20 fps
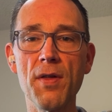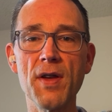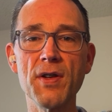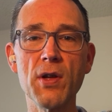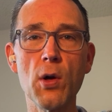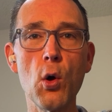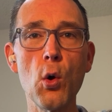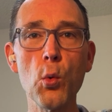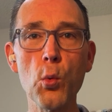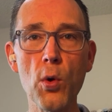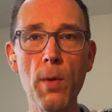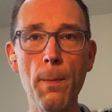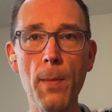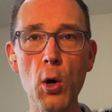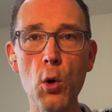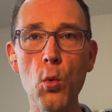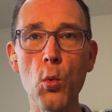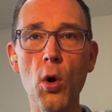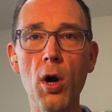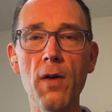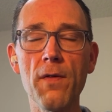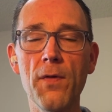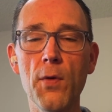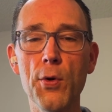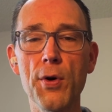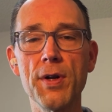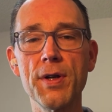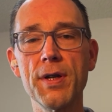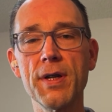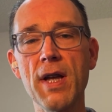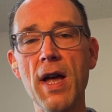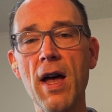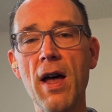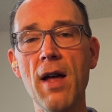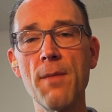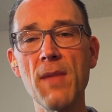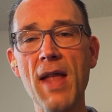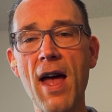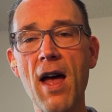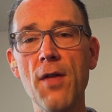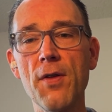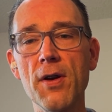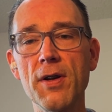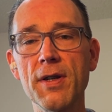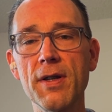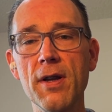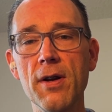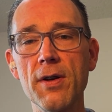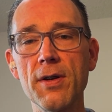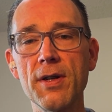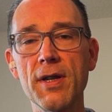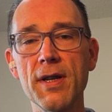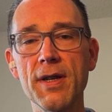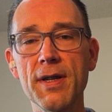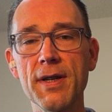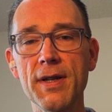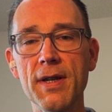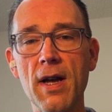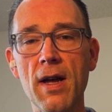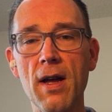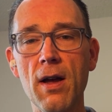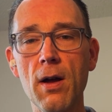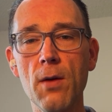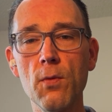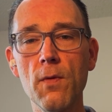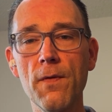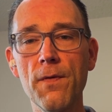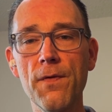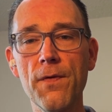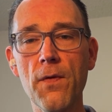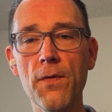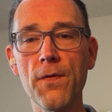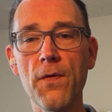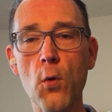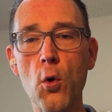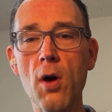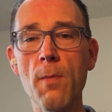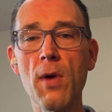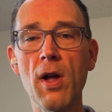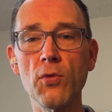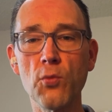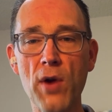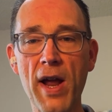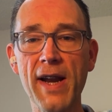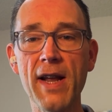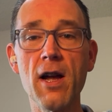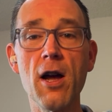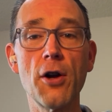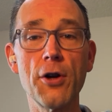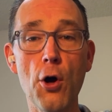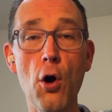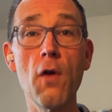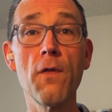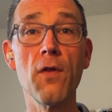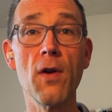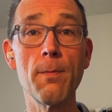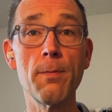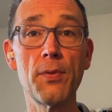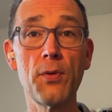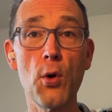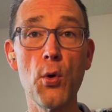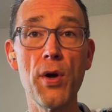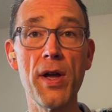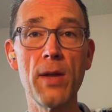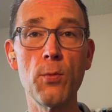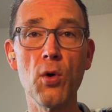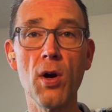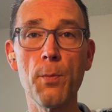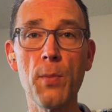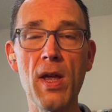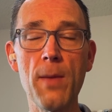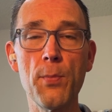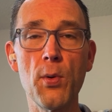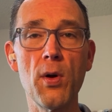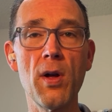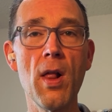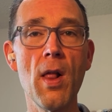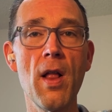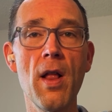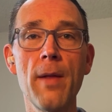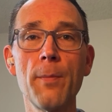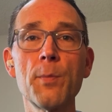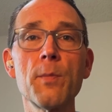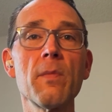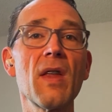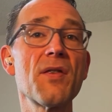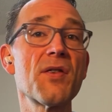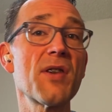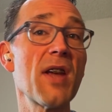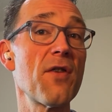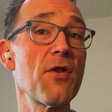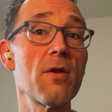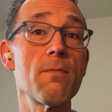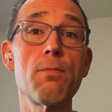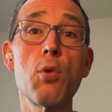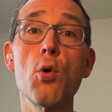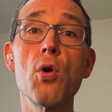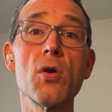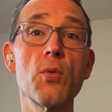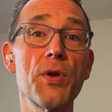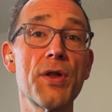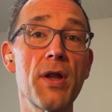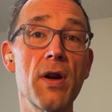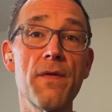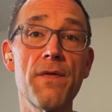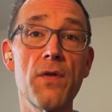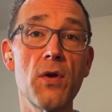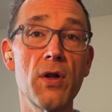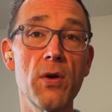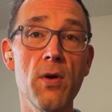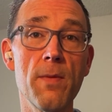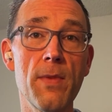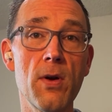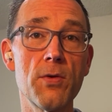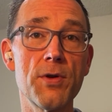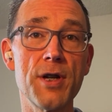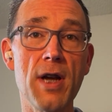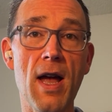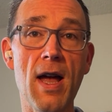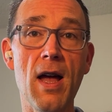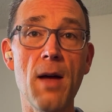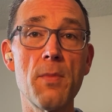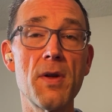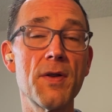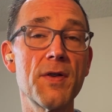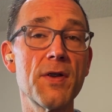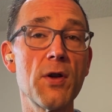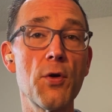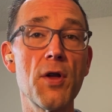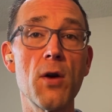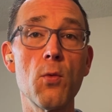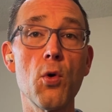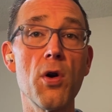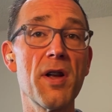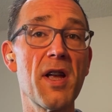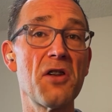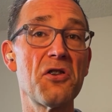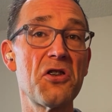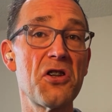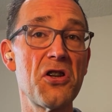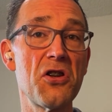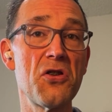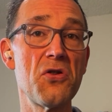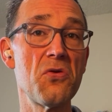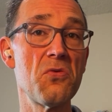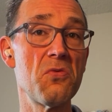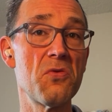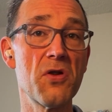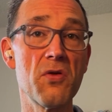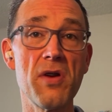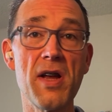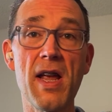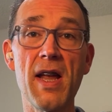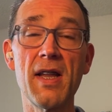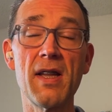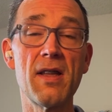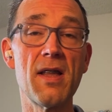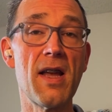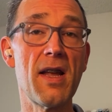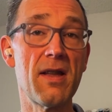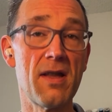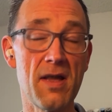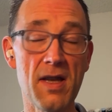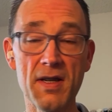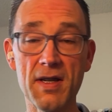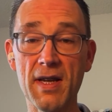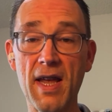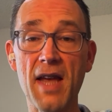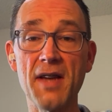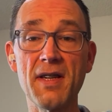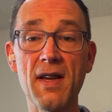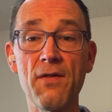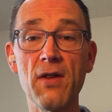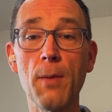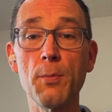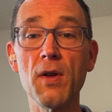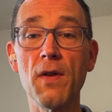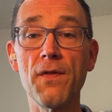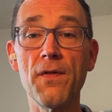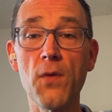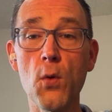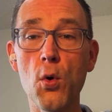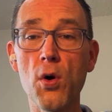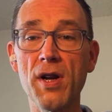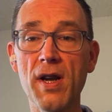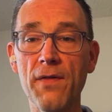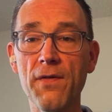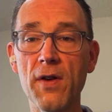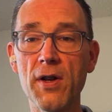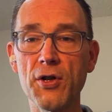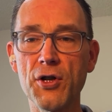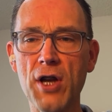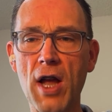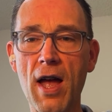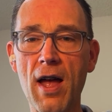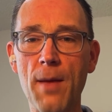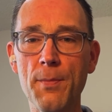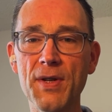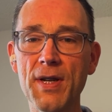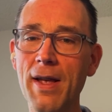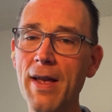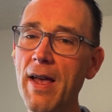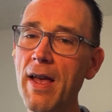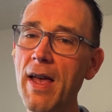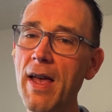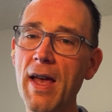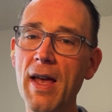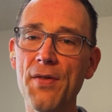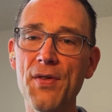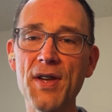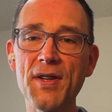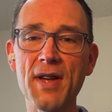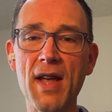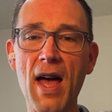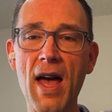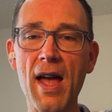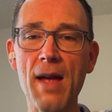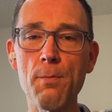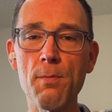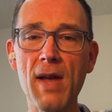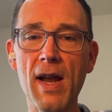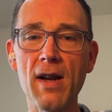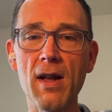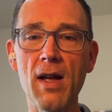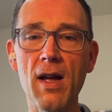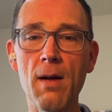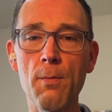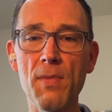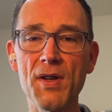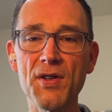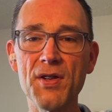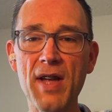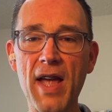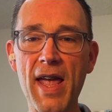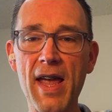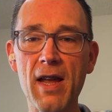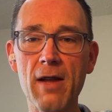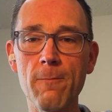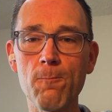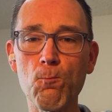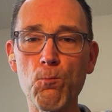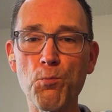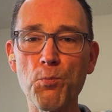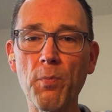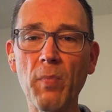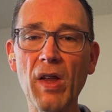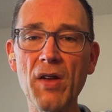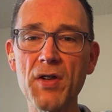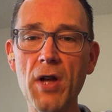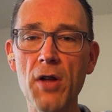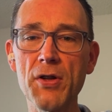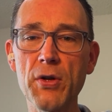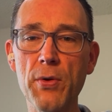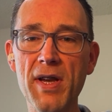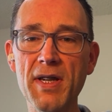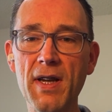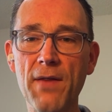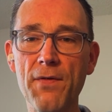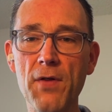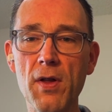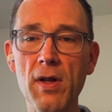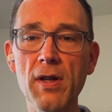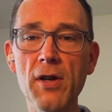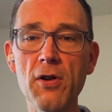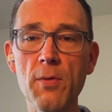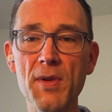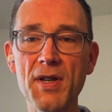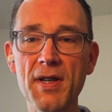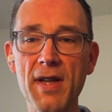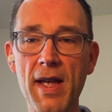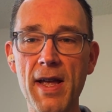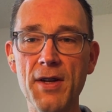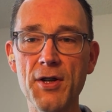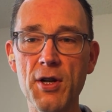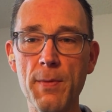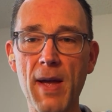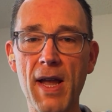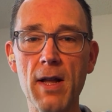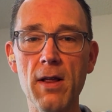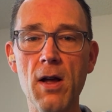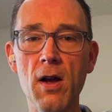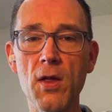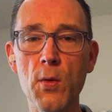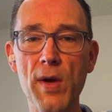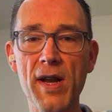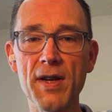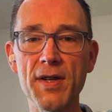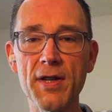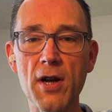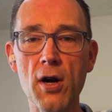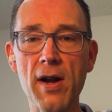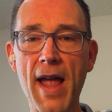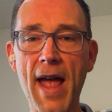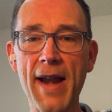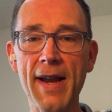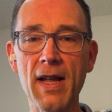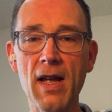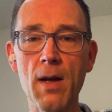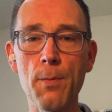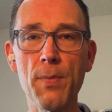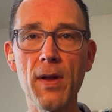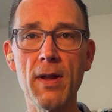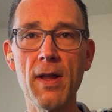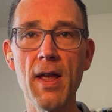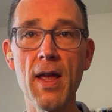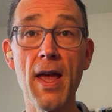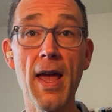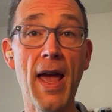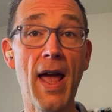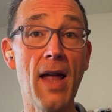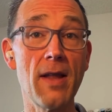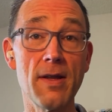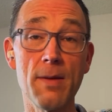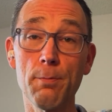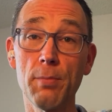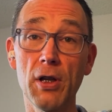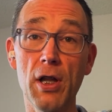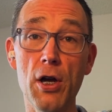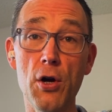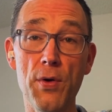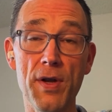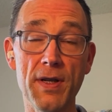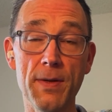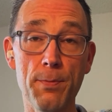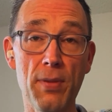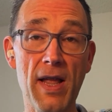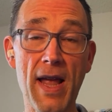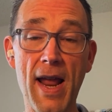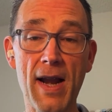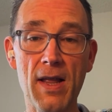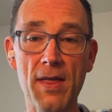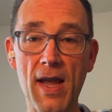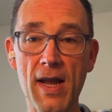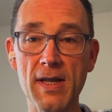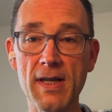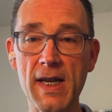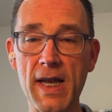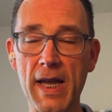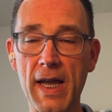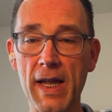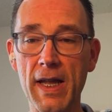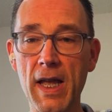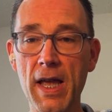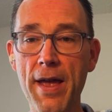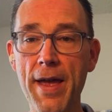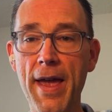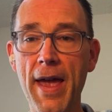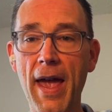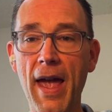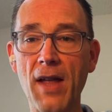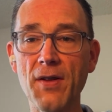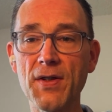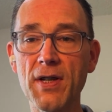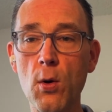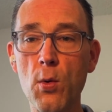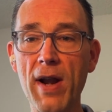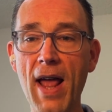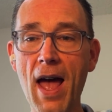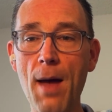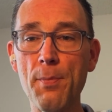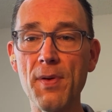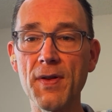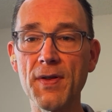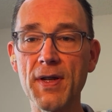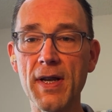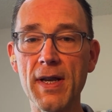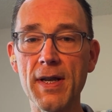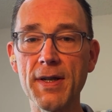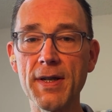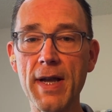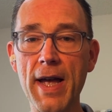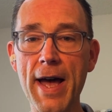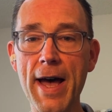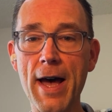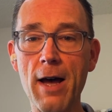in this whole remote workforce. Now there's this forum on Reddit called Overemployed, where people say they're bored with their fully remote job, and so they're working 2, 3, in this case, even up to 4 different jobs. This guy made a mistake, and it's all too easy for the little mistakes you make along the way to start adding up and to blow his plan, and they did. And so what happens is